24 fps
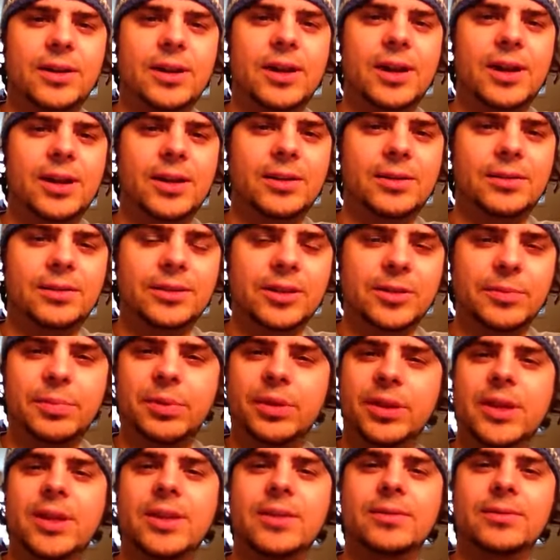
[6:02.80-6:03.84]
uh,
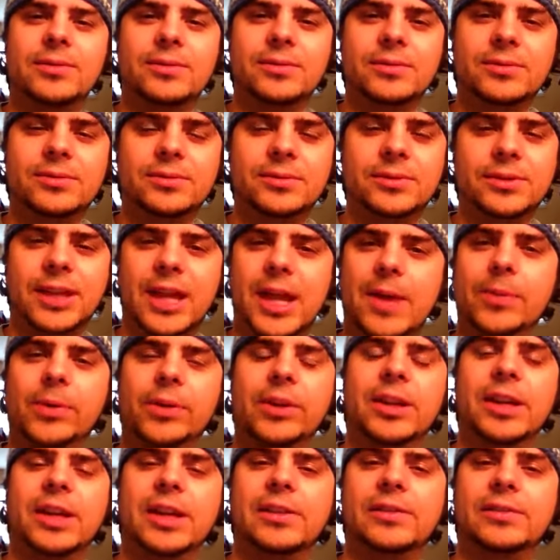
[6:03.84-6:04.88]
complete, can't
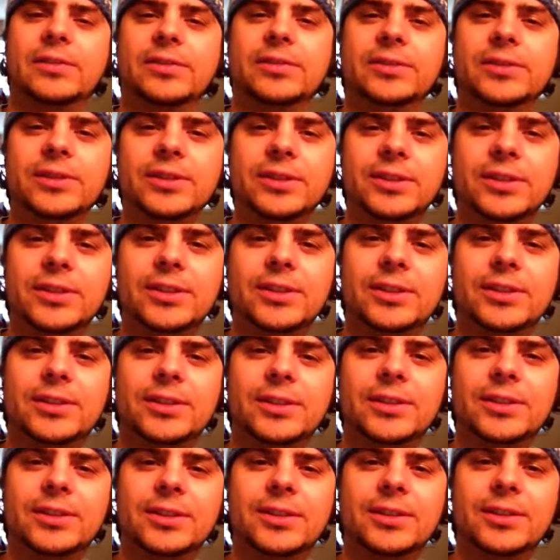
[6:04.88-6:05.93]
really have
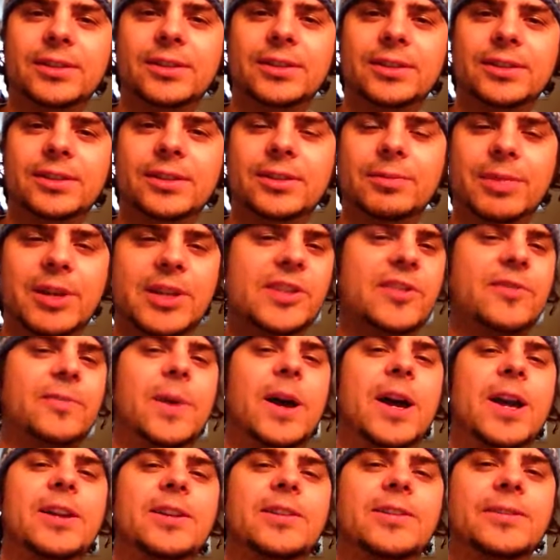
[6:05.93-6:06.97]
peace of
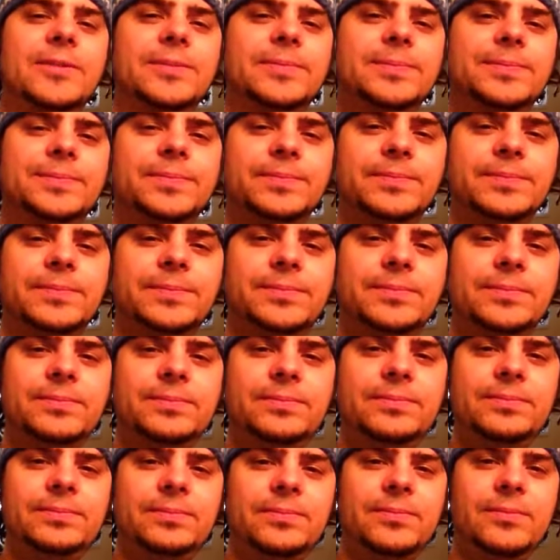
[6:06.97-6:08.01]
mind.
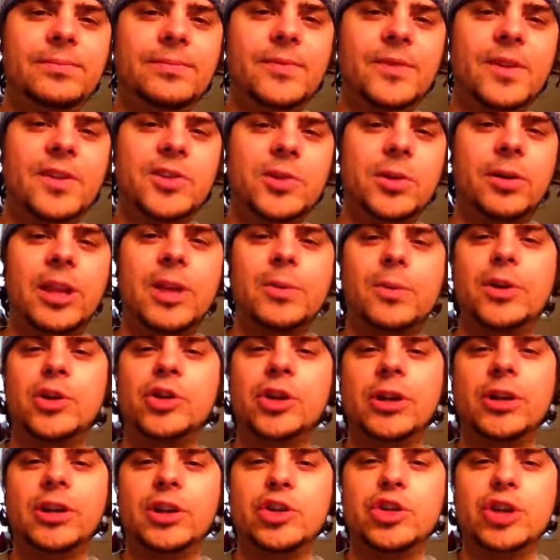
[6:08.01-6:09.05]
Sort of like when you're
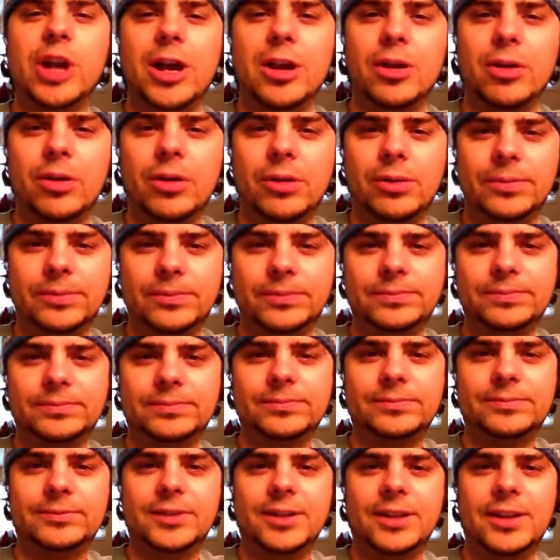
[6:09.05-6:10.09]
trying to juggle
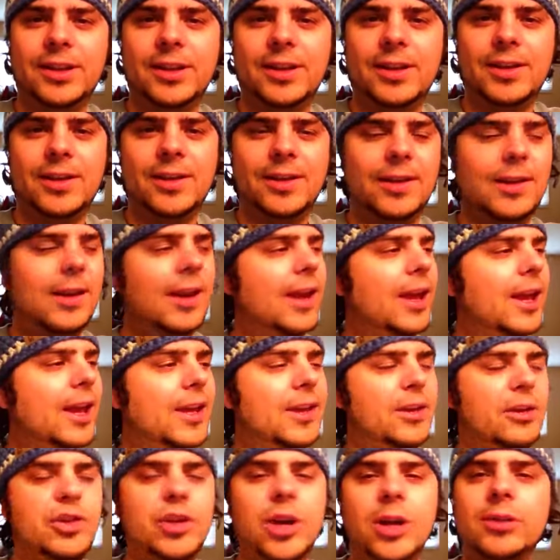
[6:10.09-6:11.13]

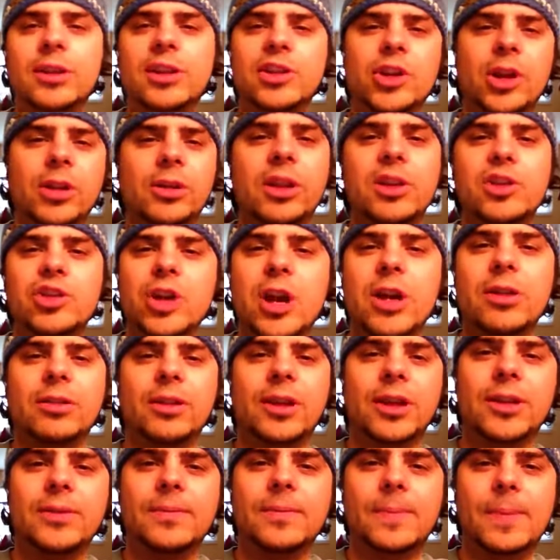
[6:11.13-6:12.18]
and you're juggling, juggling,
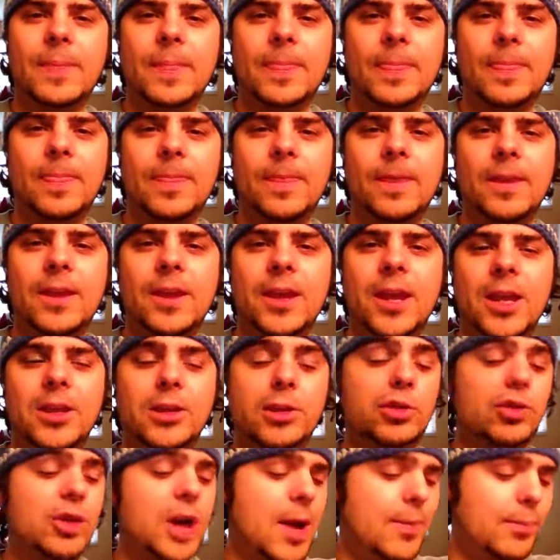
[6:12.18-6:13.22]
juggling and
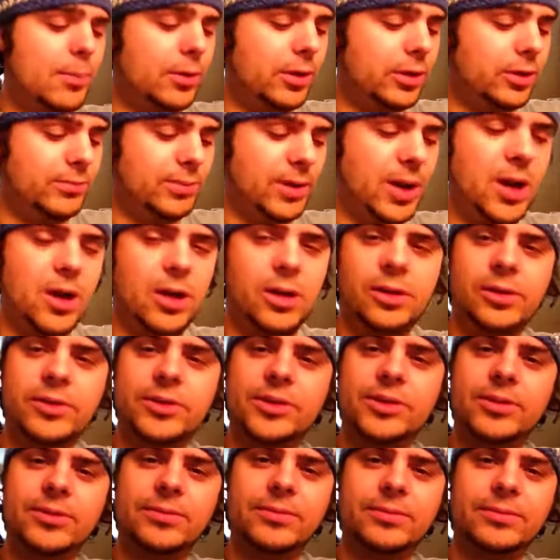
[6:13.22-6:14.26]
you drop one of the
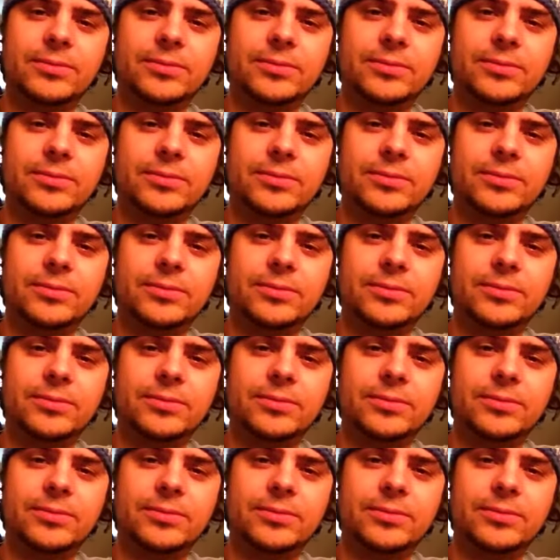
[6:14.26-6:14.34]
balls,